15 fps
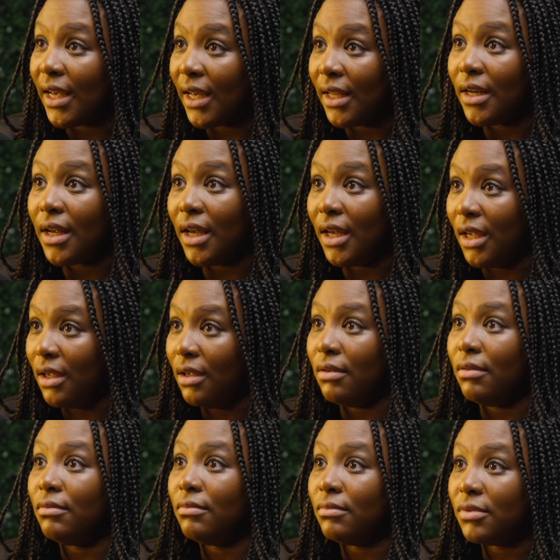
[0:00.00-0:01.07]
I had
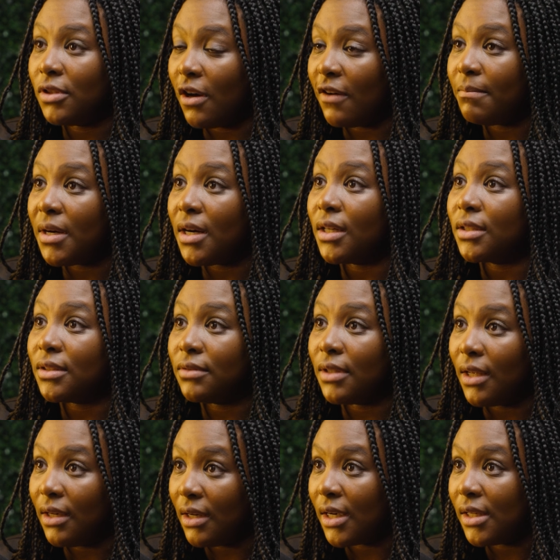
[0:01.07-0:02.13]
a softbox
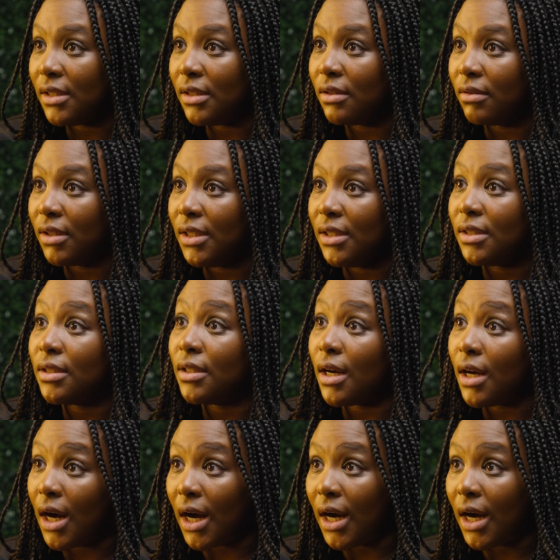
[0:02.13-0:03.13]
at 90 degrees